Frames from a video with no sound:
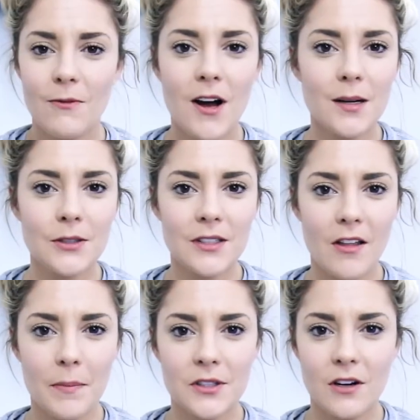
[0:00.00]
Welcome to
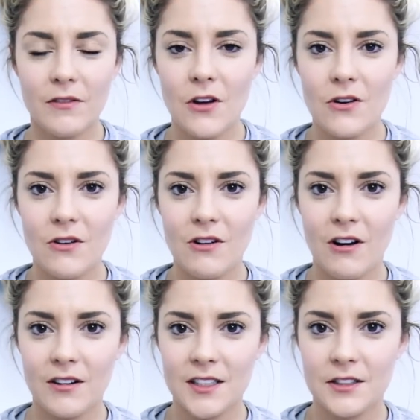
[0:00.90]
another episode of Local
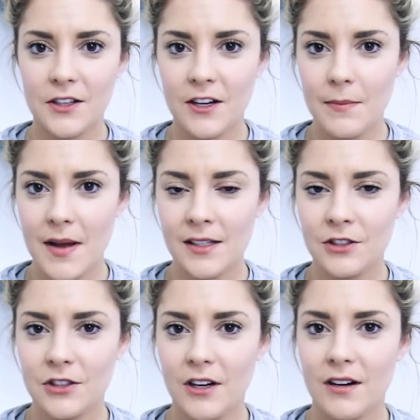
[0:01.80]
Girl in Dirty
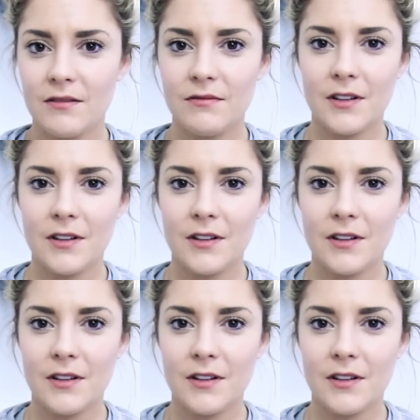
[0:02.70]
Men's Shirt